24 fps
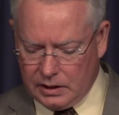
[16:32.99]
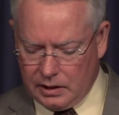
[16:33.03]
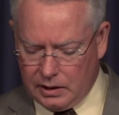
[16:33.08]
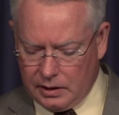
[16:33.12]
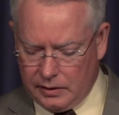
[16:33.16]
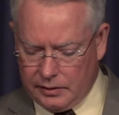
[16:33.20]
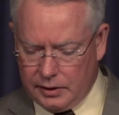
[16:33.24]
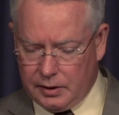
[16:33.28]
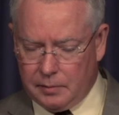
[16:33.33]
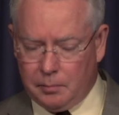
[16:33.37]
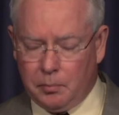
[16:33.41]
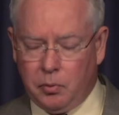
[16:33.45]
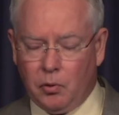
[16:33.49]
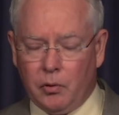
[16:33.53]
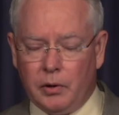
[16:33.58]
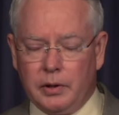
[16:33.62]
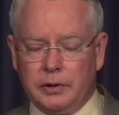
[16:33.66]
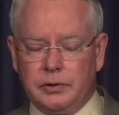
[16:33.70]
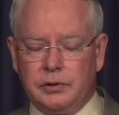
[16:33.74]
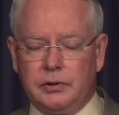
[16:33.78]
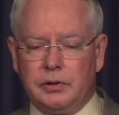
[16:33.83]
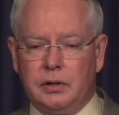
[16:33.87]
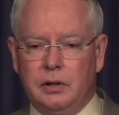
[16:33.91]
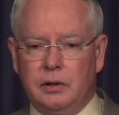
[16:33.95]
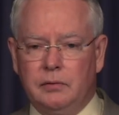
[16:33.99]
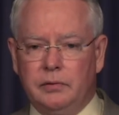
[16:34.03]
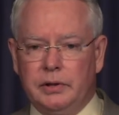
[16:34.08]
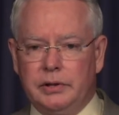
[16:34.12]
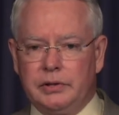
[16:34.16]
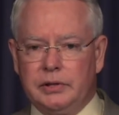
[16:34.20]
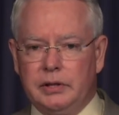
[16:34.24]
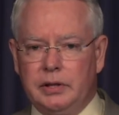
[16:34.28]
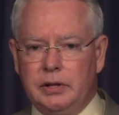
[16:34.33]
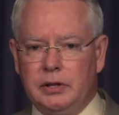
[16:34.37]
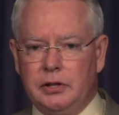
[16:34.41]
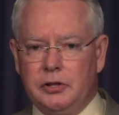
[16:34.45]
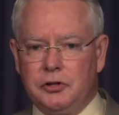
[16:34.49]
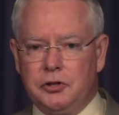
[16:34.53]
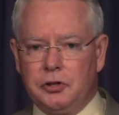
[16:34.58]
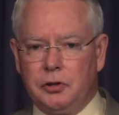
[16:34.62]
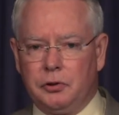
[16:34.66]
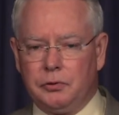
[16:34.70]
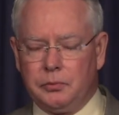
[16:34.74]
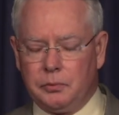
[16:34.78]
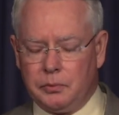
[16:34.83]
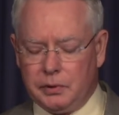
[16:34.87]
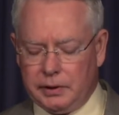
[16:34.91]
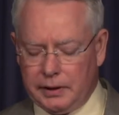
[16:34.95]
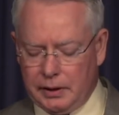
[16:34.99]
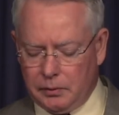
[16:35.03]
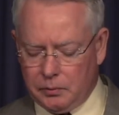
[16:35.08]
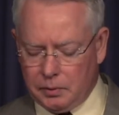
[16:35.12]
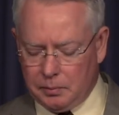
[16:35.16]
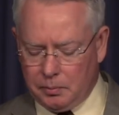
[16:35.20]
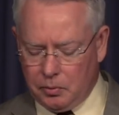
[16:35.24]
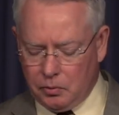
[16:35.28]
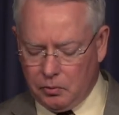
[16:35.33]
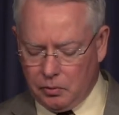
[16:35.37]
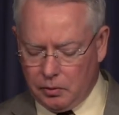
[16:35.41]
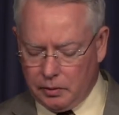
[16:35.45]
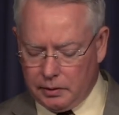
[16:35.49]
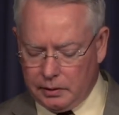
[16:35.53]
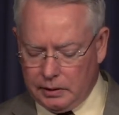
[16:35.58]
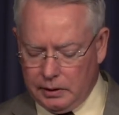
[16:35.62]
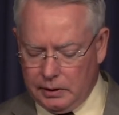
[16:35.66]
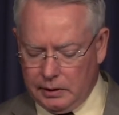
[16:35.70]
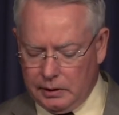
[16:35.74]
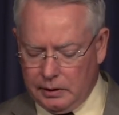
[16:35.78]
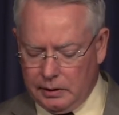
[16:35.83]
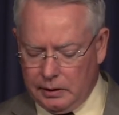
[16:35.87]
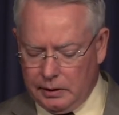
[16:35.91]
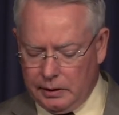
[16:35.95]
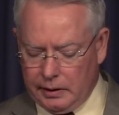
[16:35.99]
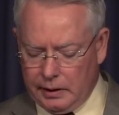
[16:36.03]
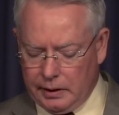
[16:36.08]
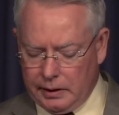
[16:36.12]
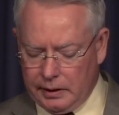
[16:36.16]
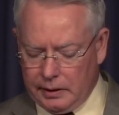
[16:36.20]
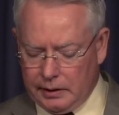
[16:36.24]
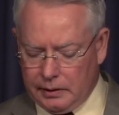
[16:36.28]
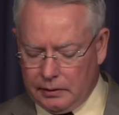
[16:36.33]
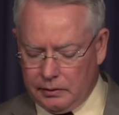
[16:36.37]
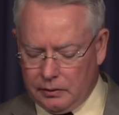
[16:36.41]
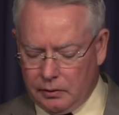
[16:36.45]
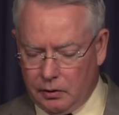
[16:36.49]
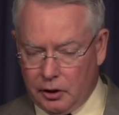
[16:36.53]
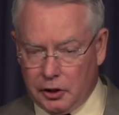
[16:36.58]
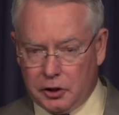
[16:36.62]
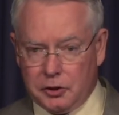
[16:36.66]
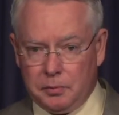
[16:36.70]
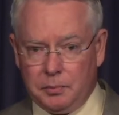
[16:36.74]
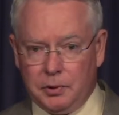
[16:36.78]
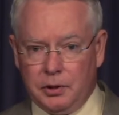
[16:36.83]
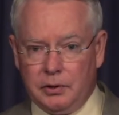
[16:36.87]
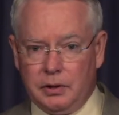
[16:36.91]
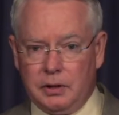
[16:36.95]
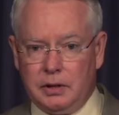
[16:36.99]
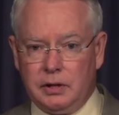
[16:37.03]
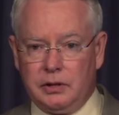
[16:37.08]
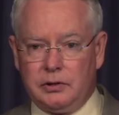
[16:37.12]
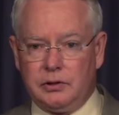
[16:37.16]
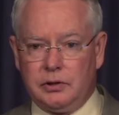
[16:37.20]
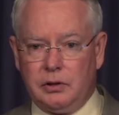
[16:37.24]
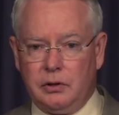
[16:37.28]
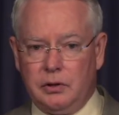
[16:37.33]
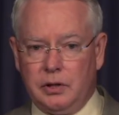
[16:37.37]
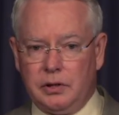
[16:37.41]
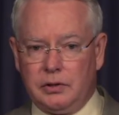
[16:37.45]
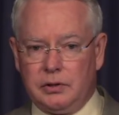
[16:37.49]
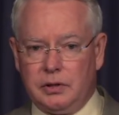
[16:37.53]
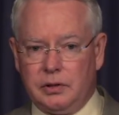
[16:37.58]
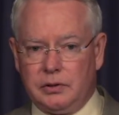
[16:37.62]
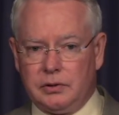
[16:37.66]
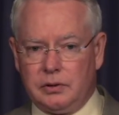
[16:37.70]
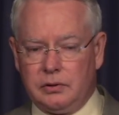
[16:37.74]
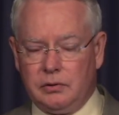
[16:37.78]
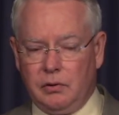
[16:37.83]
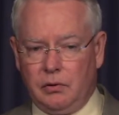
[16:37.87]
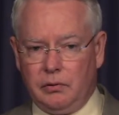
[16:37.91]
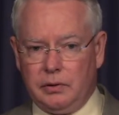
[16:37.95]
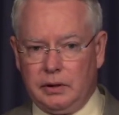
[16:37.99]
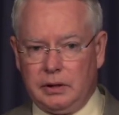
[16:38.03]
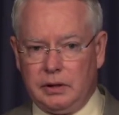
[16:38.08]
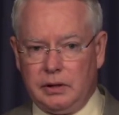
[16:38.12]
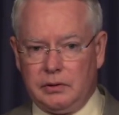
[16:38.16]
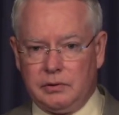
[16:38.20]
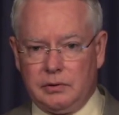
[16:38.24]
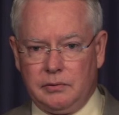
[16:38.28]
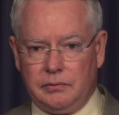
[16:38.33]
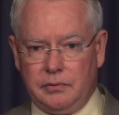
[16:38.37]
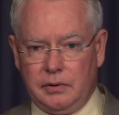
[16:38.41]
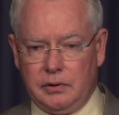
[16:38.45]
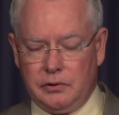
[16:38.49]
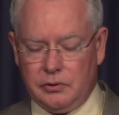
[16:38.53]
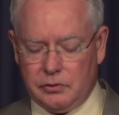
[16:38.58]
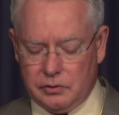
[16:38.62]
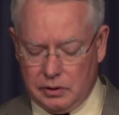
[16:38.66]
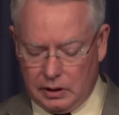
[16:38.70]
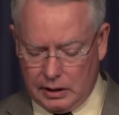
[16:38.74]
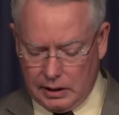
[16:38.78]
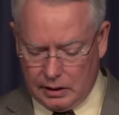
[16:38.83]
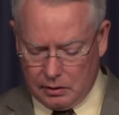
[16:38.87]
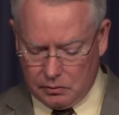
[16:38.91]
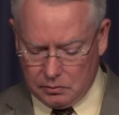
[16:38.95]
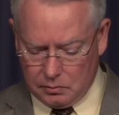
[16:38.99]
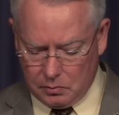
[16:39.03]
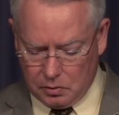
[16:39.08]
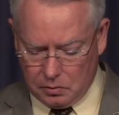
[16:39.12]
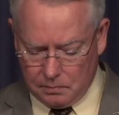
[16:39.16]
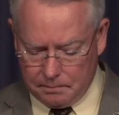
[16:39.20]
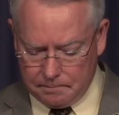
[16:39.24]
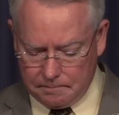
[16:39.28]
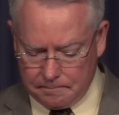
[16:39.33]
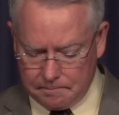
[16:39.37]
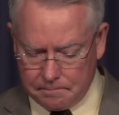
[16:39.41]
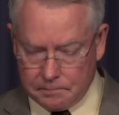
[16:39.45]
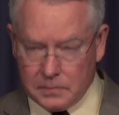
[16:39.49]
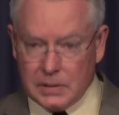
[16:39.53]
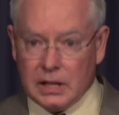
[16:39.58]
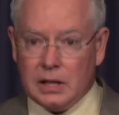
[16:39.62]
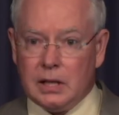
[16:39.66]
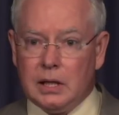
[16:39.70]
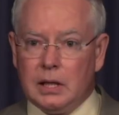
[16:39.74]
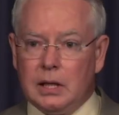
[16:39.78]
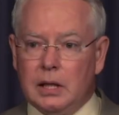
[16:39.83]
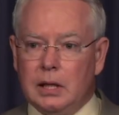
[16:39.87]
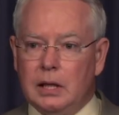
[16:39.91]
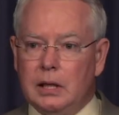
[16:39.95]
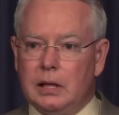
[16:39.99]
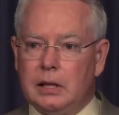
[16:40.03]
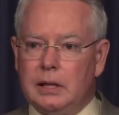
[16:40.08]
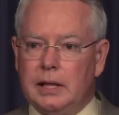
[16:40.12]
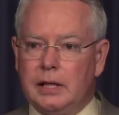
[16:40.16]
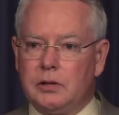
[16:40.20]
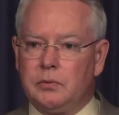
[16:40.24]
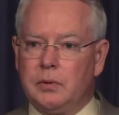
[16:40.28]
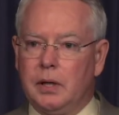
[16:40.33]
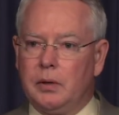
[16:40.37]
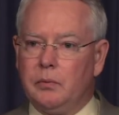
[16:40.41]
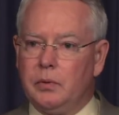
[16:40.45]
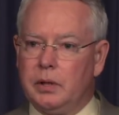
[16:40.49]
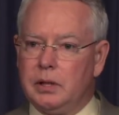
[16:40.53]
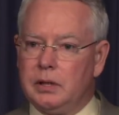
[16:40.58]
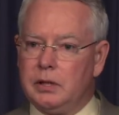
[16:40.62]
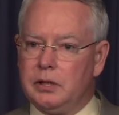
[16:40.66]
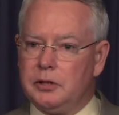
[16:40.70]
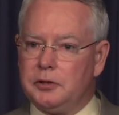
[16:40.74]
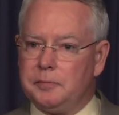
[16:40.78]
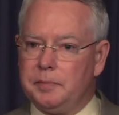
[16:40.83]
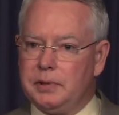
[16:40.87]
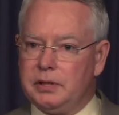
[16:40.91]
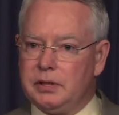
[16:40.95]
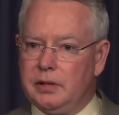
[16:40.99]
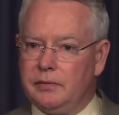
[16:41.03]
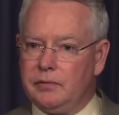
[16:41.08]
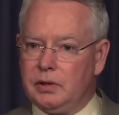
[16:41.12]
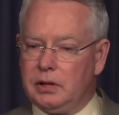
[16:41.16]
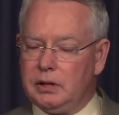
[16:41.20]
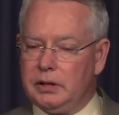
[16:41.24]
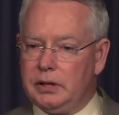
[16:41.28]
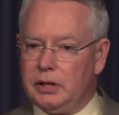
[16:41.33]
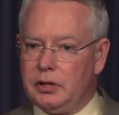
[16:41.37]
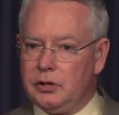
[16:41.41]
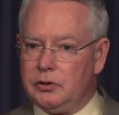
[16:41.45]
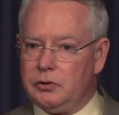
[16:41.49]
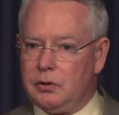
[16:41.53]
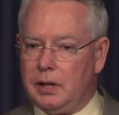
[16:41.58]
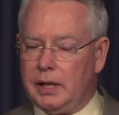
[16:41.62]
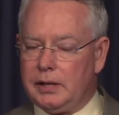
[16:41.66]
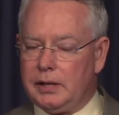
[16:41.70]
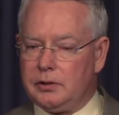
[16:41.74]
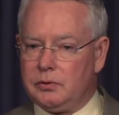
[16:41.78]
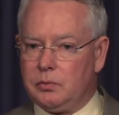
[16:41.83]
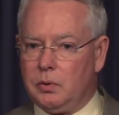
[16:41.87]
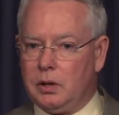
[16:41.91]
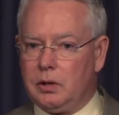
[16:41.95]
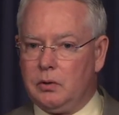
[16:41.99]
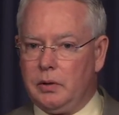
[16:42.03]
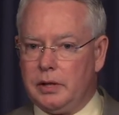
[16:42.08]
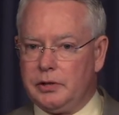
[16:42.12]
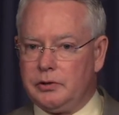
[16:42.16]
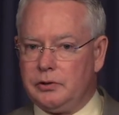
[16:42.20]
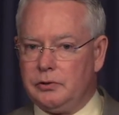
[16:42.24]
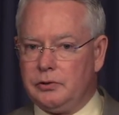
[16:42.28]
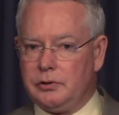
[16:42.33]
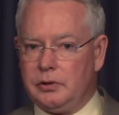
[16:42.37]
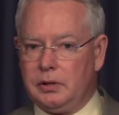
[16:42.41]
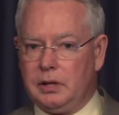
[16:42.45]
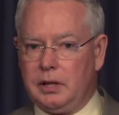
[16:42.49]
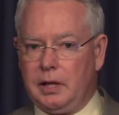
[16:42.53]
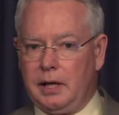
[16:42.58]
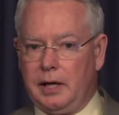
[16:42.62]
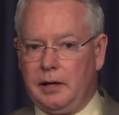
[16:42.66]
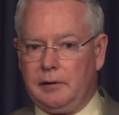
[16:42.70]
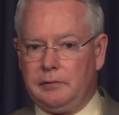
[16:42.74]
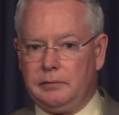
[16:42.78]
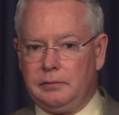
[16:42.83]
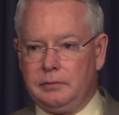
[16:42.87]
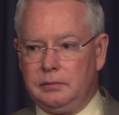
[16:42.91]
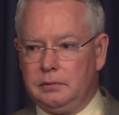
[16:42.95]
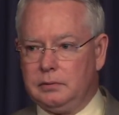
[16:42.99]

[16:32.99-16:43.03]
the importance of listening to children when they report and our community's seriousness in holding these offenders accountable. That's what I wanted to specifically address. What questions do you have?